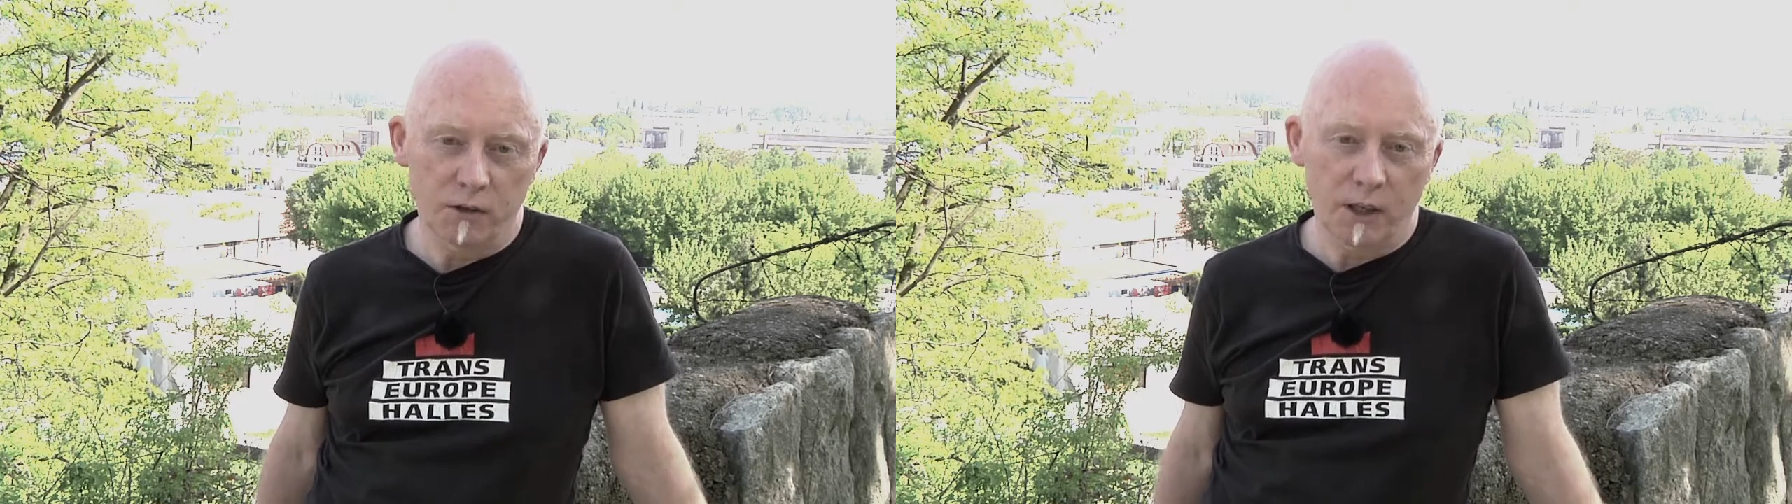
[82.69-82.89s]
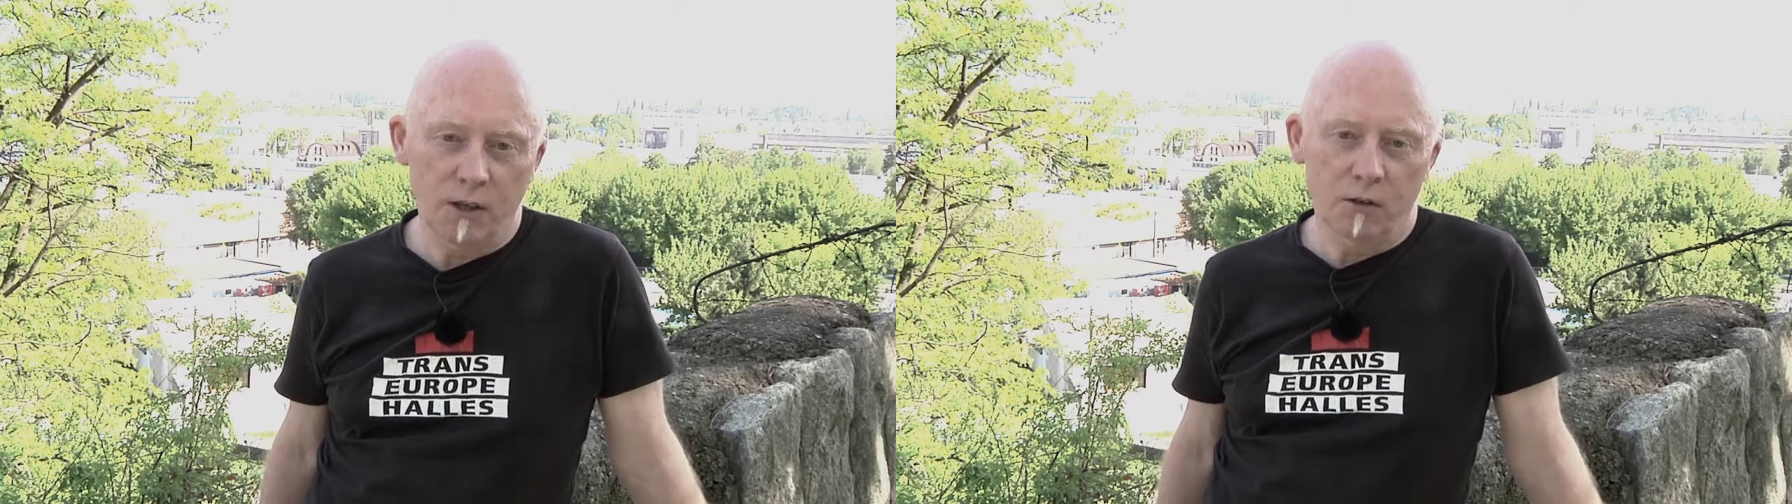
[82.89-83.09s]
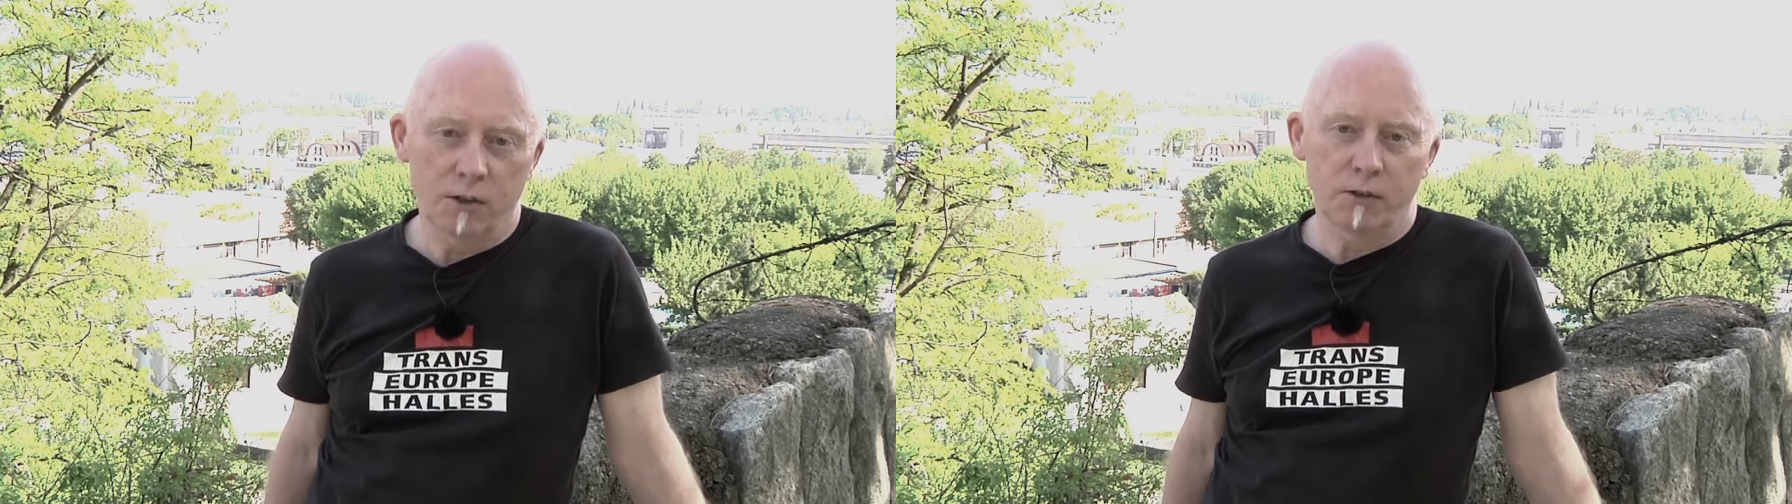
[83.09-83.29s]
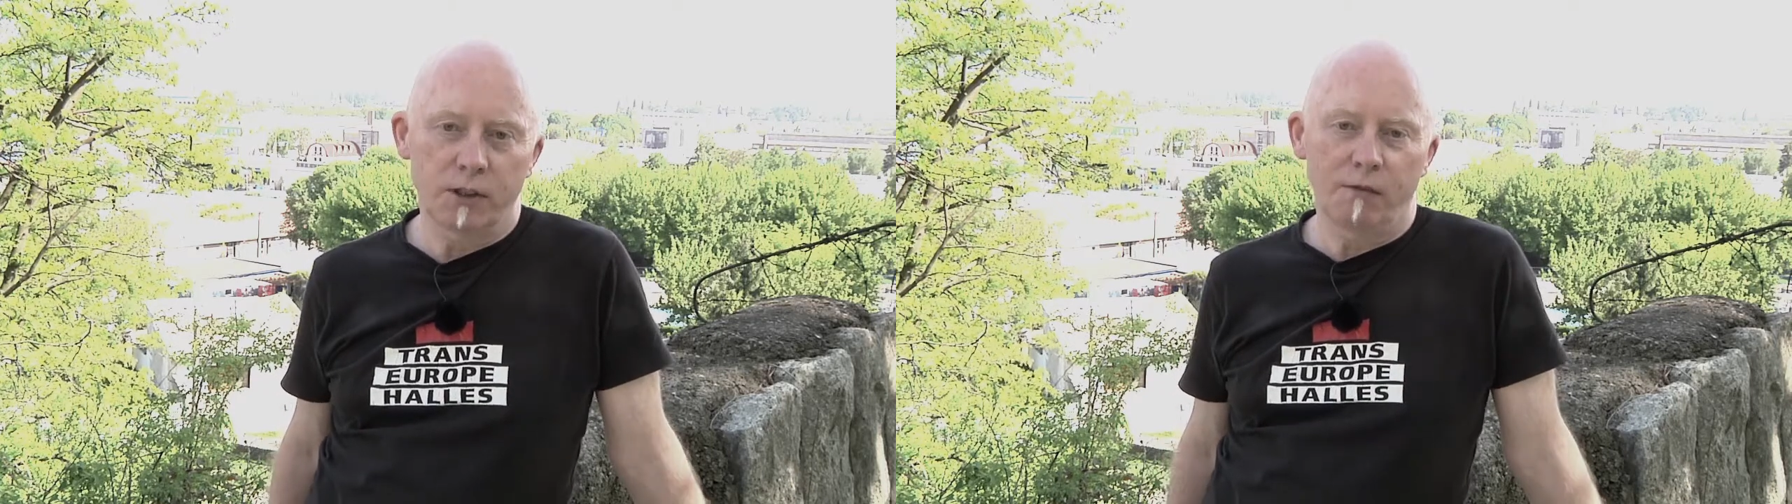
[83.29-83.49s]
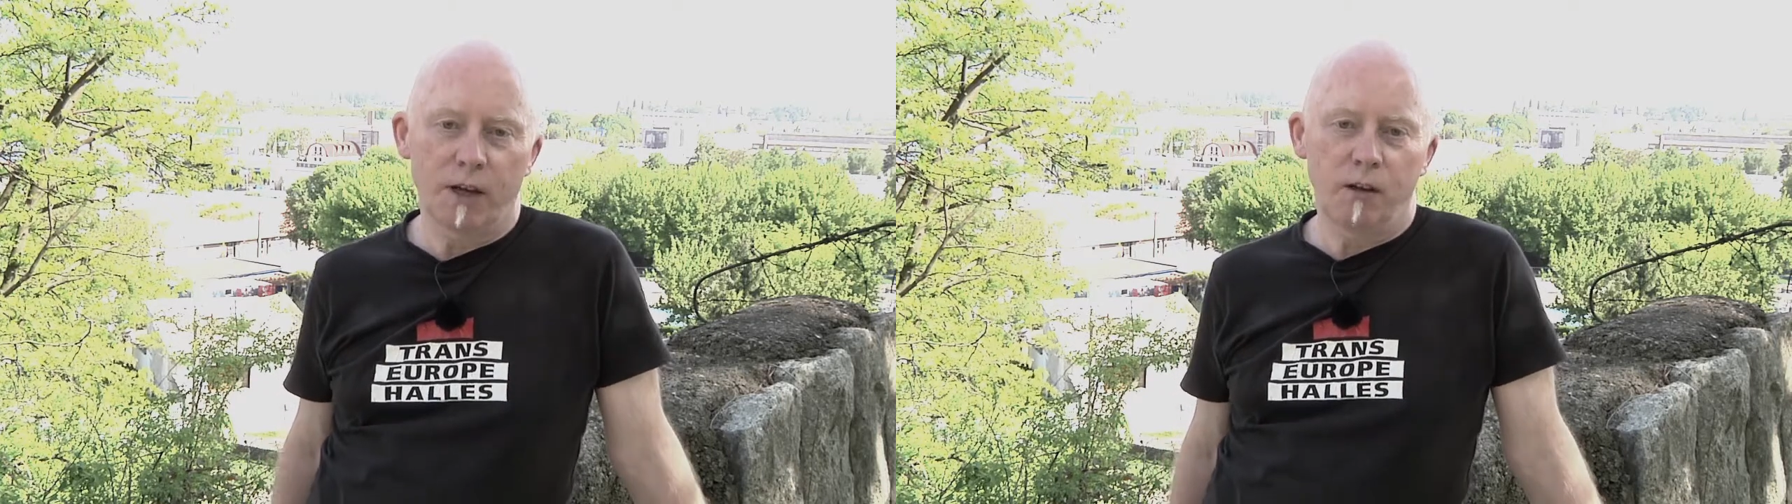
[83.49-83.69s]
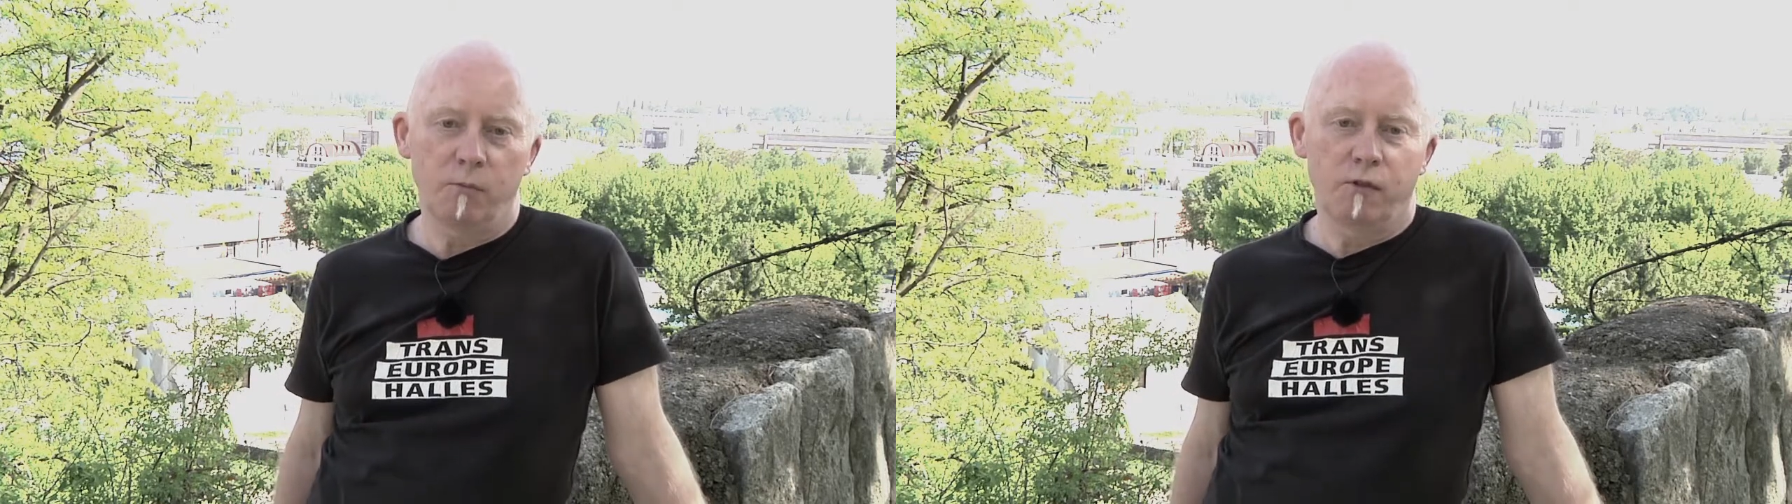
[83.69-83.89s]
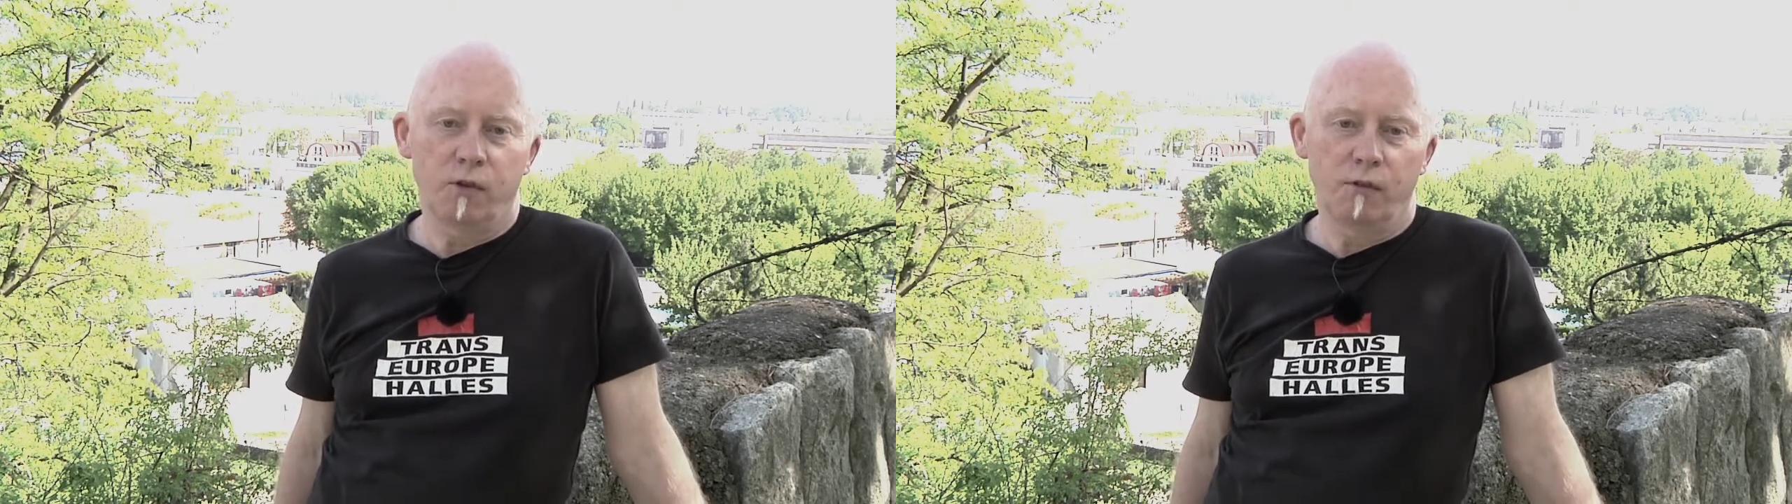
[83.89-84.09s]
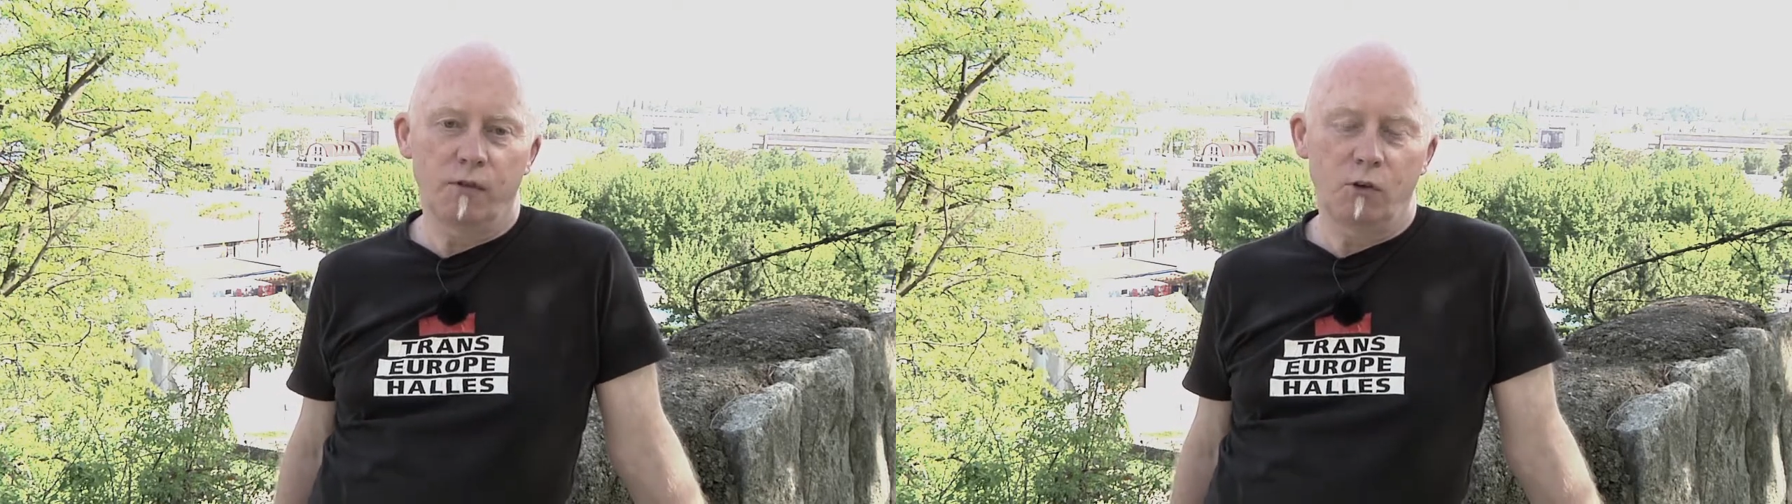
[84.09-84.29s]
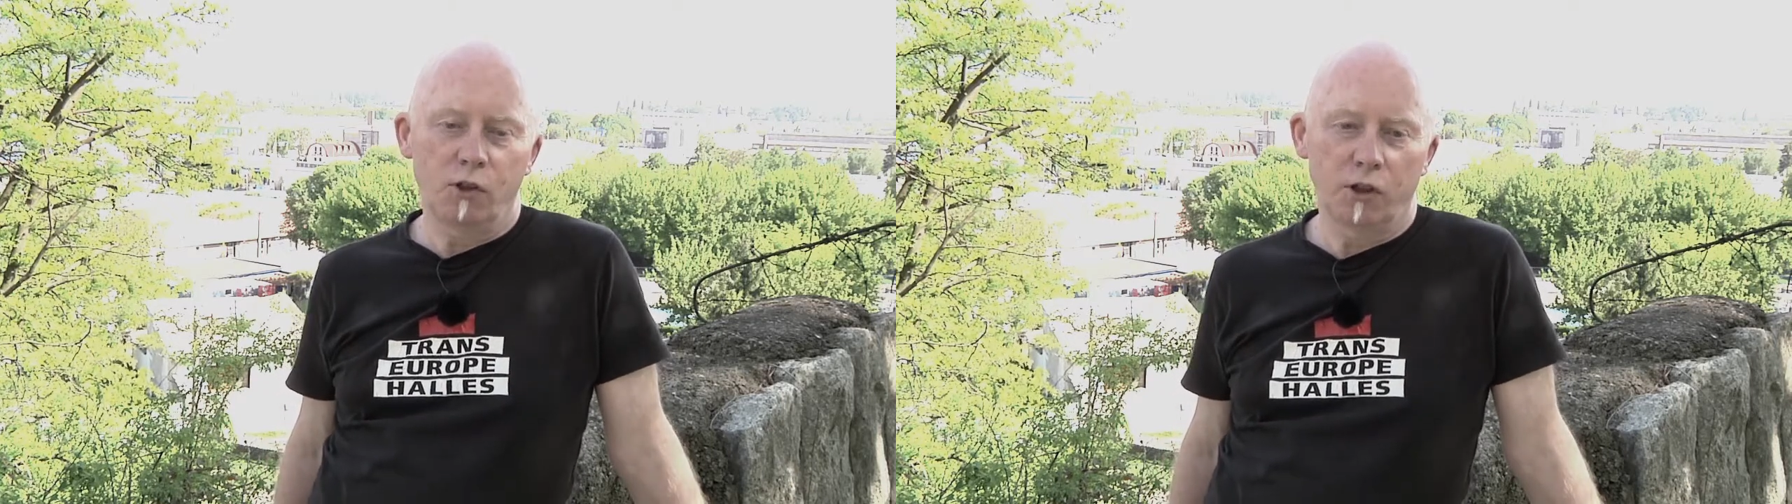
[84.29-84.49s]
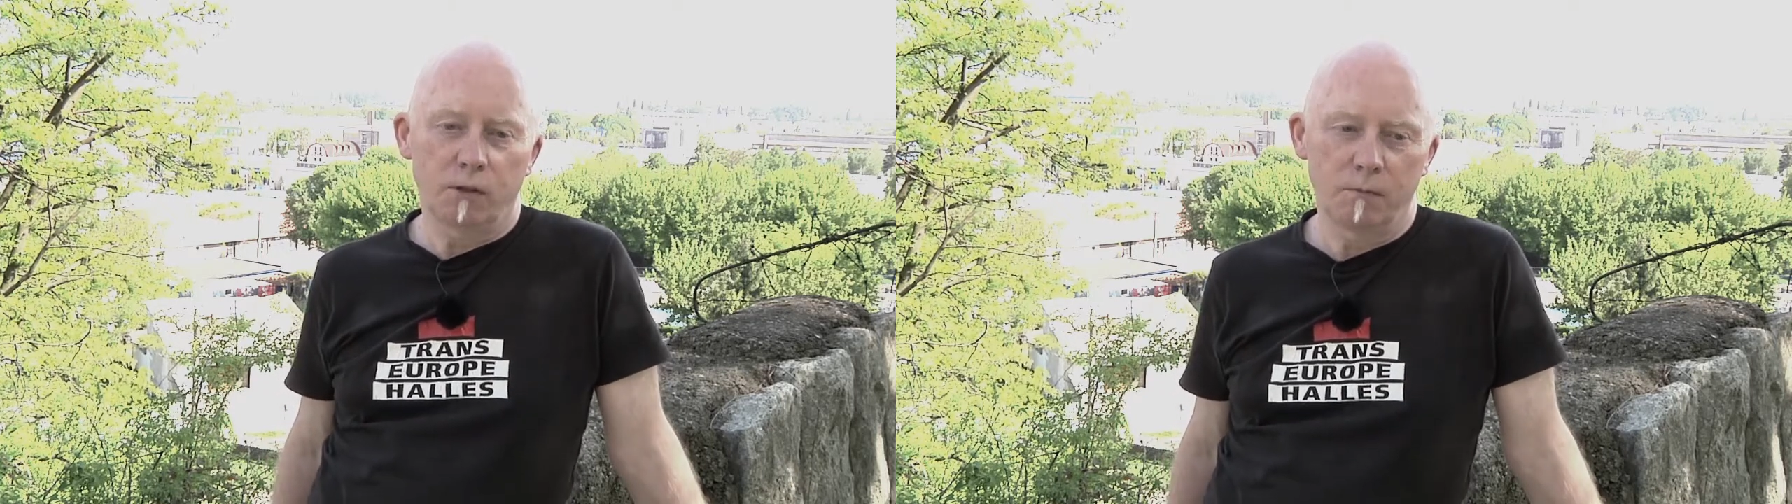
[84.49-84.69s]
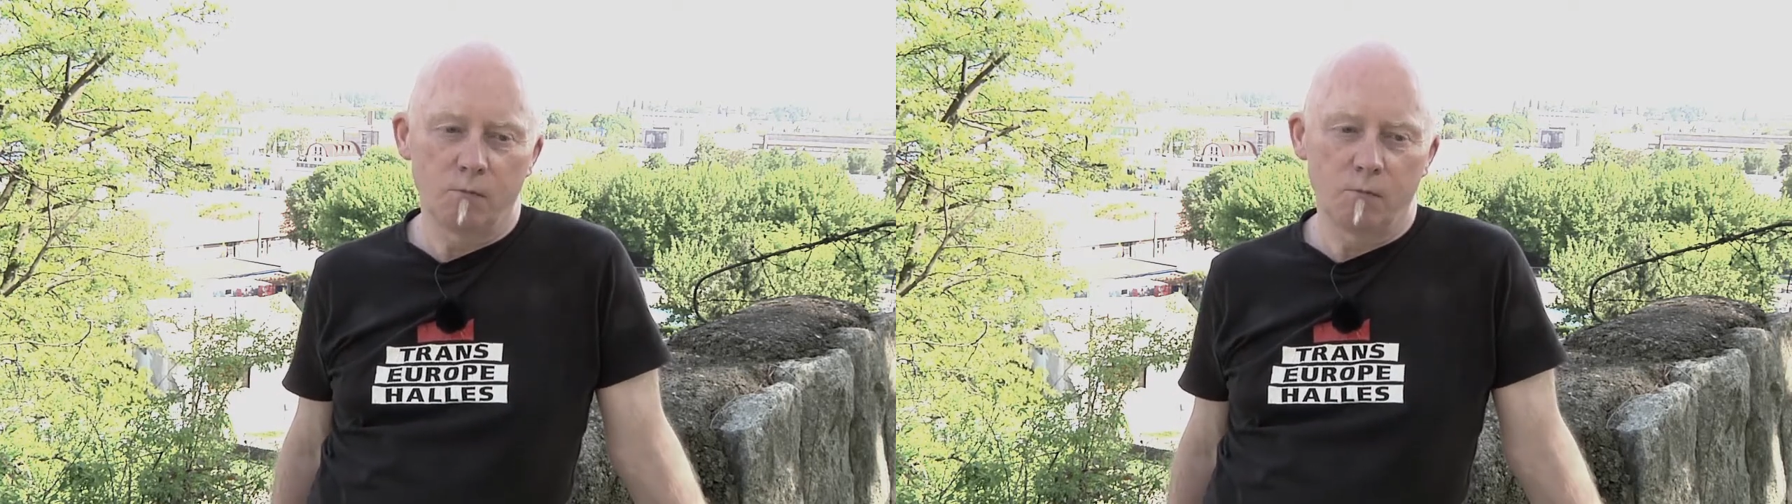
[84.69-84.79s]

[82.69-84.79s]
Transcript: they also develop for the future.